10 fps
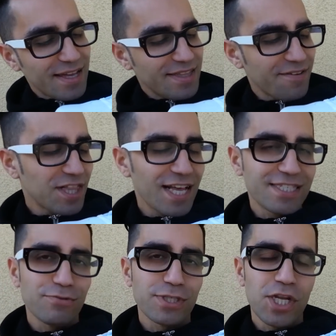
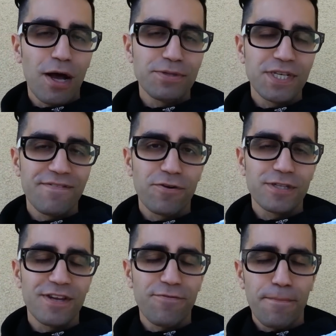Nevertheless, it was an option for
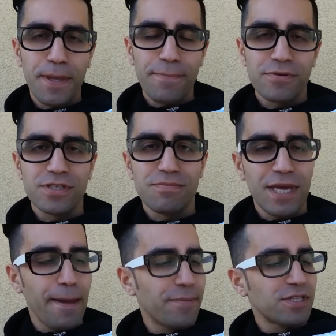different people to
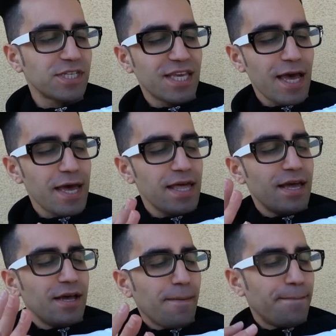be able to get
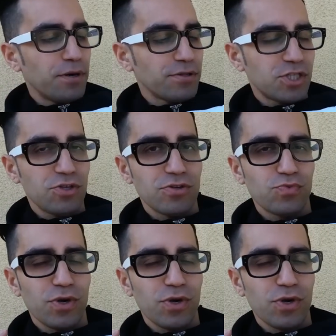both shoes.